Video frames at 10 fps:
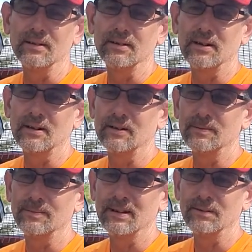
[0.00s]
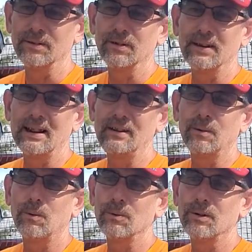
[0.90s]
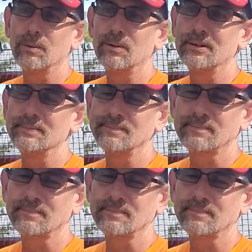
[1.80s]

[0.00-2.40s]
So it was a little late to order one.